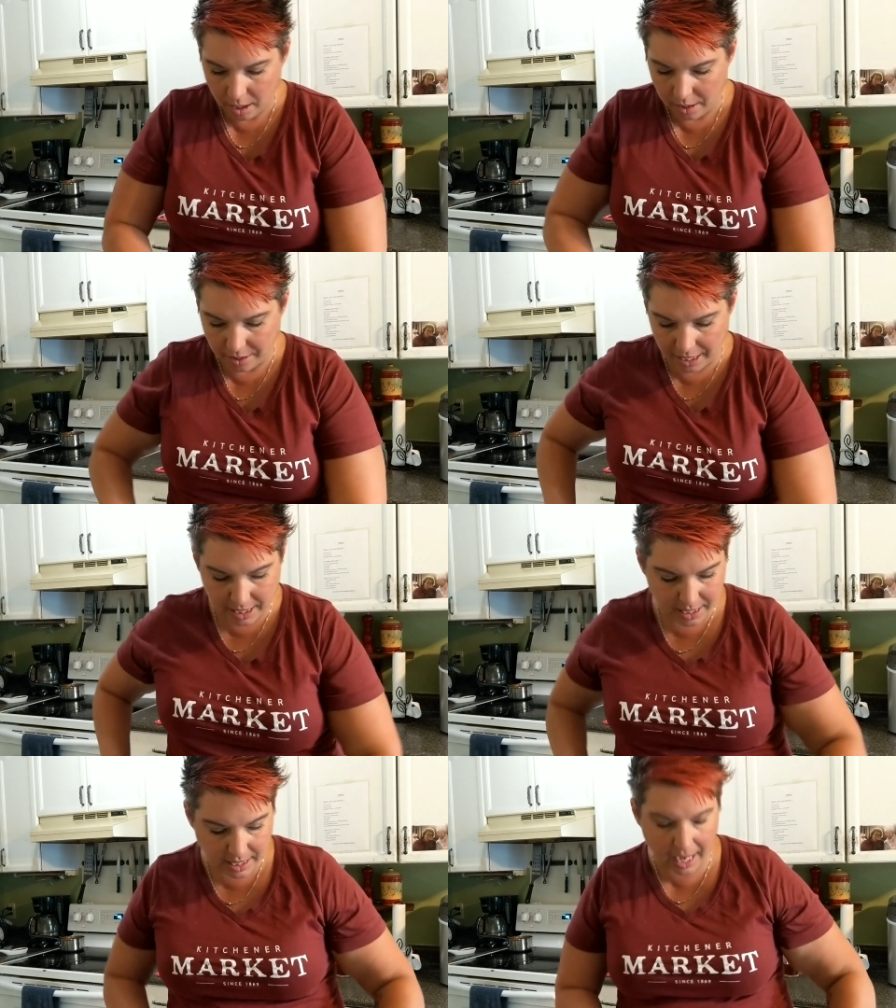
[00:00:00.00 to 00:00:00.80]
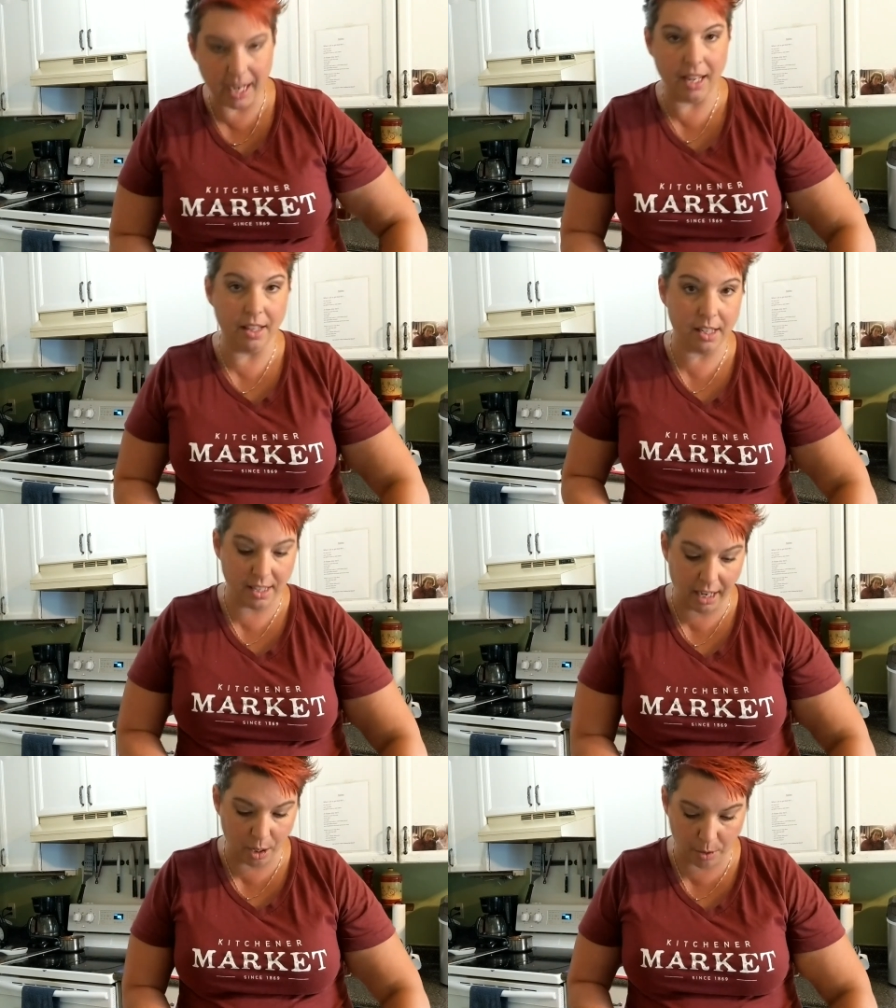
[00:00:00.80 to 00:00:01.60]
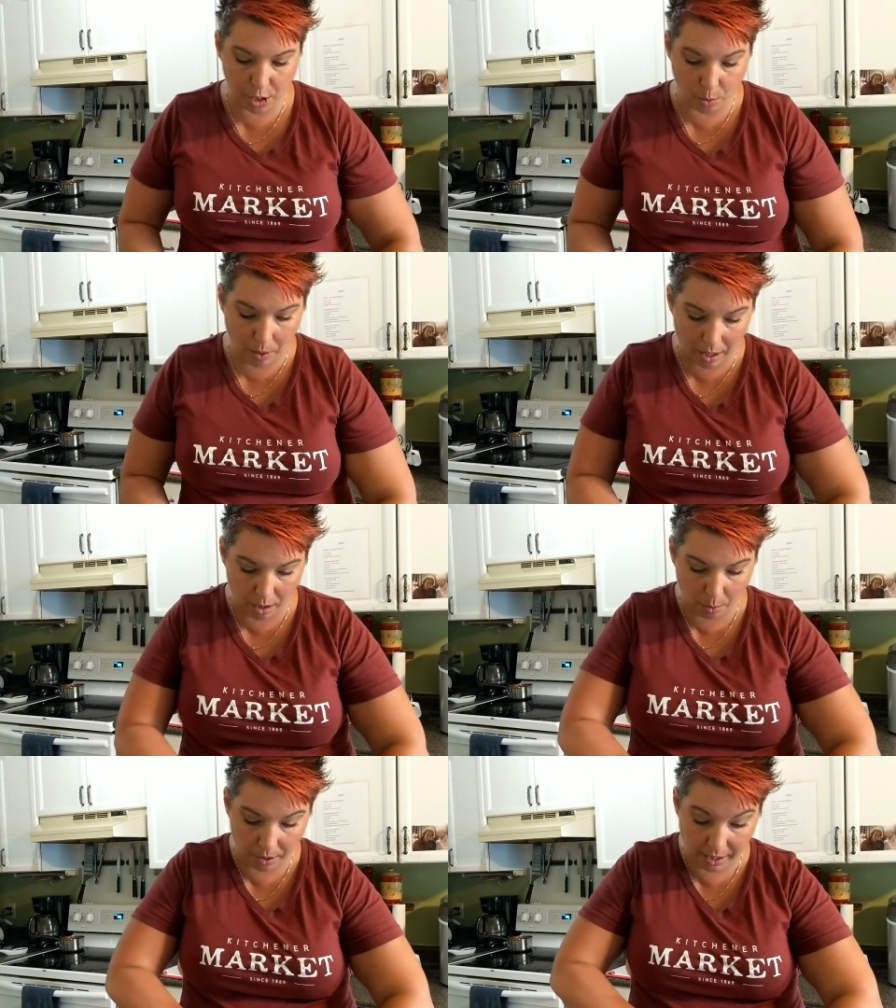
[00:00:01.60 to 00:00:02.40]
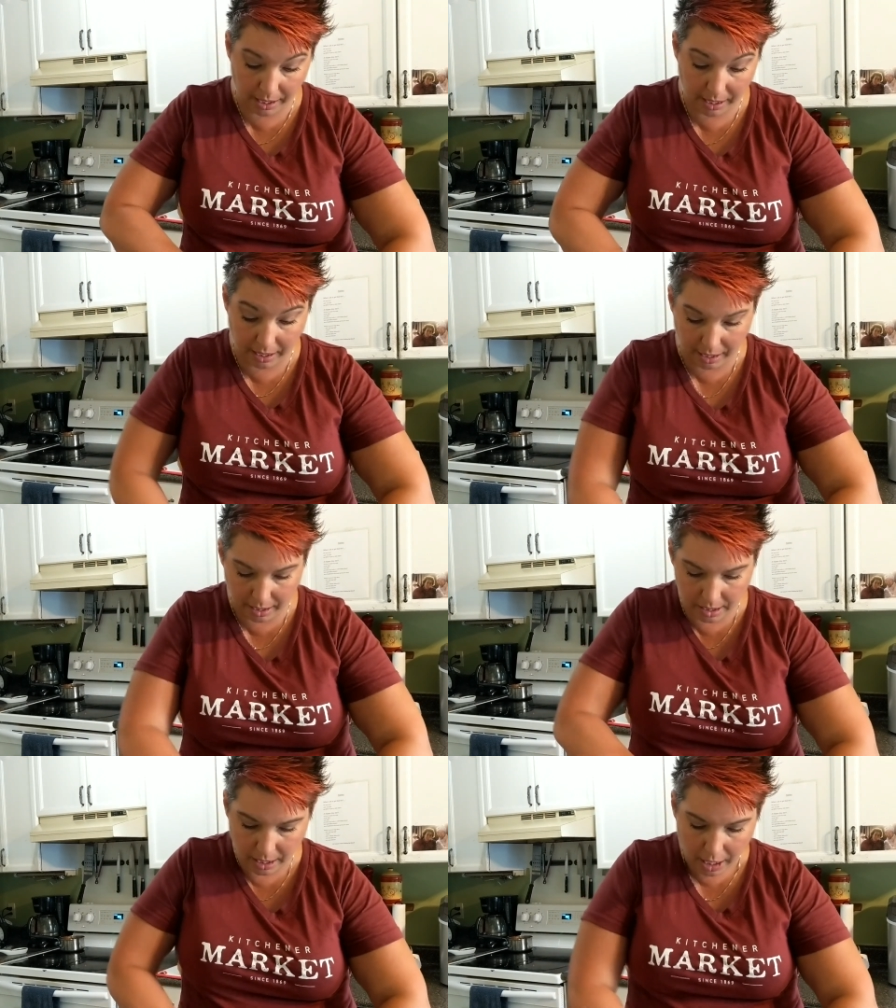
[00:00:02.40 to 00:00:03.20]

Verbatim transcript: that they stay in the sandwich while we're eating it.